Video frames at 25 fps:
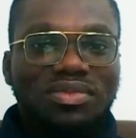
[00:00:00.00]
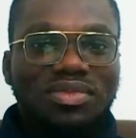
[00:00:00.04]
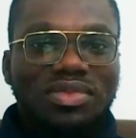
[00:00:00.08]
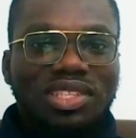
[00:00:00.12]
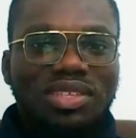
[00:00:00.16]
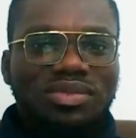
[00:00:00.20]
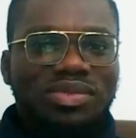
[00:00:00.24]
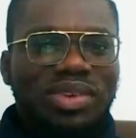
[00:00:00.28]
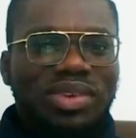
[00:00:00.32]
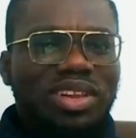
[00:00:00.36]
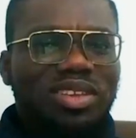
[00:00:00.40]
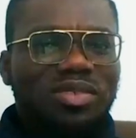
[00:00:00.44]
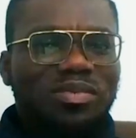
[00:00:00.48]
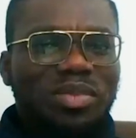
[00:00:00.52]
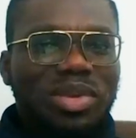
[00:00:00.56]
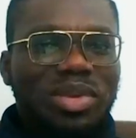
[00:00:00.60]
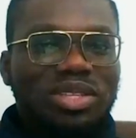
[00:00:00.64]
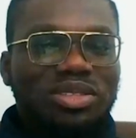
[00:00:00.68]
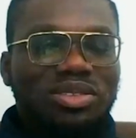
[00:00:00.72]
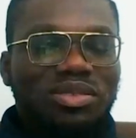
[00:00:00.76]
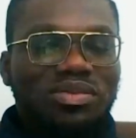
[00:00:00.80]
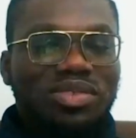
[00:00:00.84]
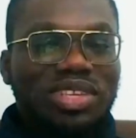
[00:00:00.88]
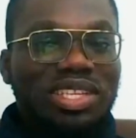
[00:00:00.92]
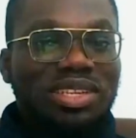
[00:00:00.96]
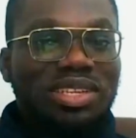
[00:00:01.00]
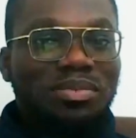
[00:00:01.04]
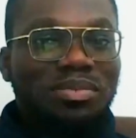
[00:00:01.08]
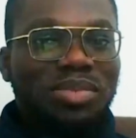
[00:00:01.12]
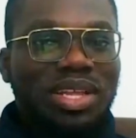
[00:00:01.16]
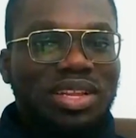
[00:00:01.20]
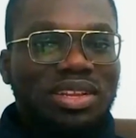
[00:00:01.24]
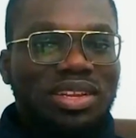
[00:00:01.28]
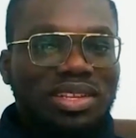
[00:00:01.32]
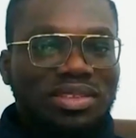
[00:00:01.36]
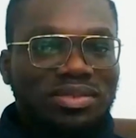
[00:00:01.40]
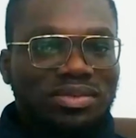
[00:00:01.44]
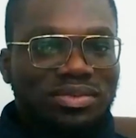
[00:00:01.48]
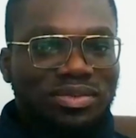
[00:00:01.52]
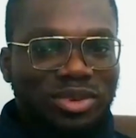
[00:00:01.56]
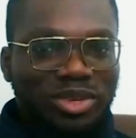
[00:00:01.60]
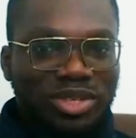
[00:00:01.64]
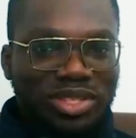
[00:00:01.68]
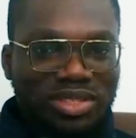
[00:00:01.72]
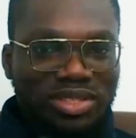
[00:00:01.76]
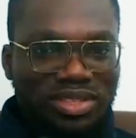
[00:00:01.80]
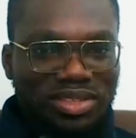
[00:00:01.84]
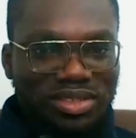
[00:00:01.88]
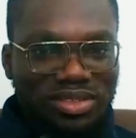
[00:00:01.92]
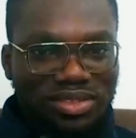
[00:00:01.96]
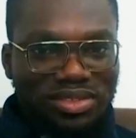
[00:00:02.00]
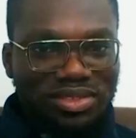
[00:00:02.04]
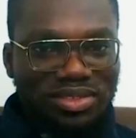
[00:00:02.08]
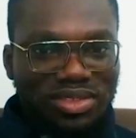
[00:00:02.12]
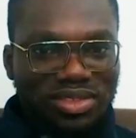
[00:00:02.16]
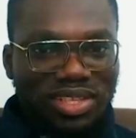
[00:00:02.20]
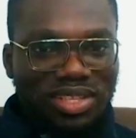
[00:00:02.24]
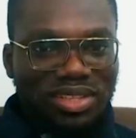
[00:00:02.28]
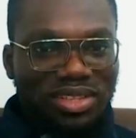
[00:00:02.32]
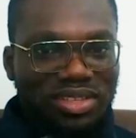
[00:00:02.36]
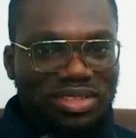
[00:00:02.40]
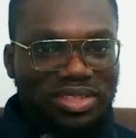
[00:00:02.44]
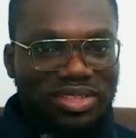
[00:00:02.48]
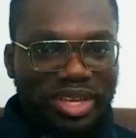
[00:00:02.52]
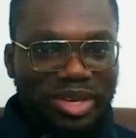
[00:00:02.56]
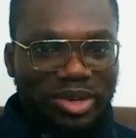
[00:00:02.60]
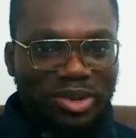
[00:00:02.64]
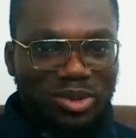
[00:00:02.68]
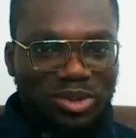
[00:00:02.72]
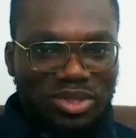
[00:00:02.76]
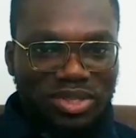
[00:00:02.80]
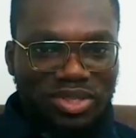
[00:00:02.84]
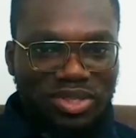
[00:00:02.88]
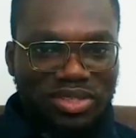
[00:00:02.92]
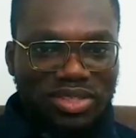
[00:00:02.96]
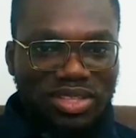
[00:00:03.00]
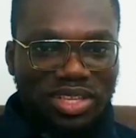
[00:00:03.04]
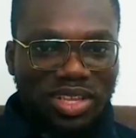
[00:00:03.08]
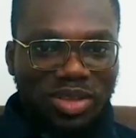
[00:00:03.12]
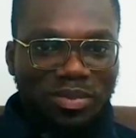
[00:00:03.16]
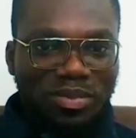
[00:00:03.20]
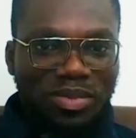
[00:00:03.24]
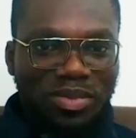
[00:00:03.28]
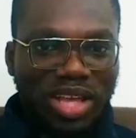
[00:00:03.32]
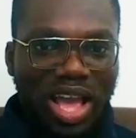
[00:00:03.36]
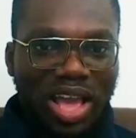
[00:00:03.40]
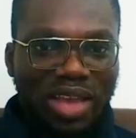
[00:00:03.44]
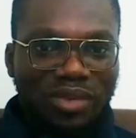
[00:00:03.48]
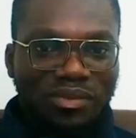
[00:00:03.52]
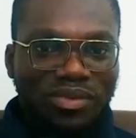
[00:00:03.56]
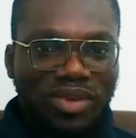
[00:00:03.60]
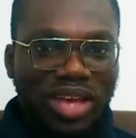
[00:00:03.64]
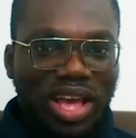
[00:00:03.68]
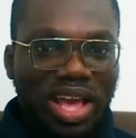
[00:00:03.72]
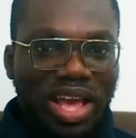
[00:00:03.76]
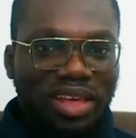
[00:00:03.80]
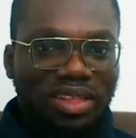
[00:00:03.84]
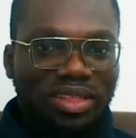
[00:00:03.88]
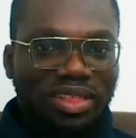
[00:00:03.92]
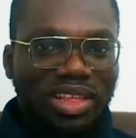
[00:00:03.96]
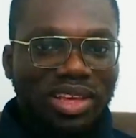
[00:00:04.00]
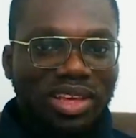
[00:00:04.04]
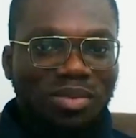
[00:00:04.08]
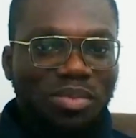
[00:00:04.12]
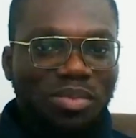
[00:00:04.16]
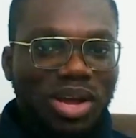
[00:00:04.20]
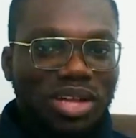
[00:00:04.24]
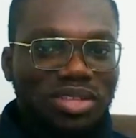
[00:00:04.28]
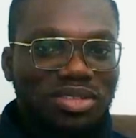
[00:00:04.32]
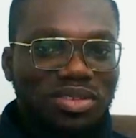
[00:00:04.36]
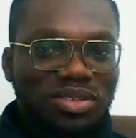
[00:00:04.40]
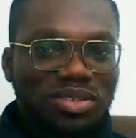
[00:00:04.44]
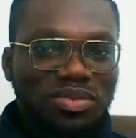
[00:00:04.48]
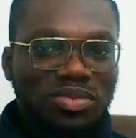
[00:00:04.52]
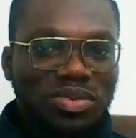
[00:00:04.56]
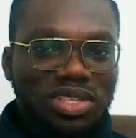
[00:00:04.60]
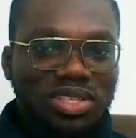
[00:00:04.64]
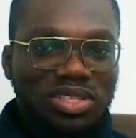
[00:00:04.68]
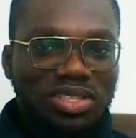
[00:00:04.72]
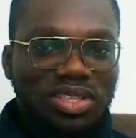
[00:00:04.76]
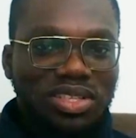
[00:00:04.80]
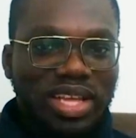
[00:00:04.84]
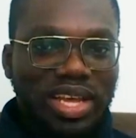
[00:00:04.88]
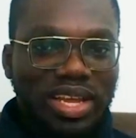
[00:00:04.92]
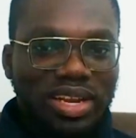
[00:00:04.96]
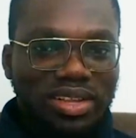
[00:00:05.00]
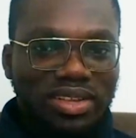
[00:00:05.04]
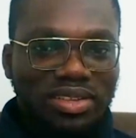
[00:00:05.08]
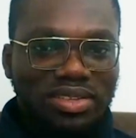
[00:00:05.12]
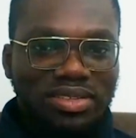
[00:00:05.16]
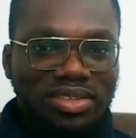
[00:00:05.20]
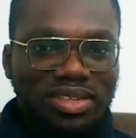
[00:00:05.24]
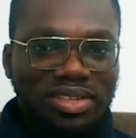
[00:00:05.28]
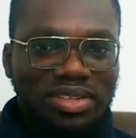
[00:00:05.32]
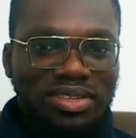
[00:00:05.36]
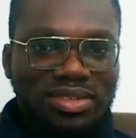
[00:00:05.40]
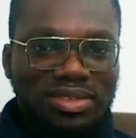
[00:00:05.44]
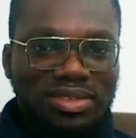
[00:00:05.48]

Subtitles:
development of independent voices in this ecosystem. I think part of the reason that is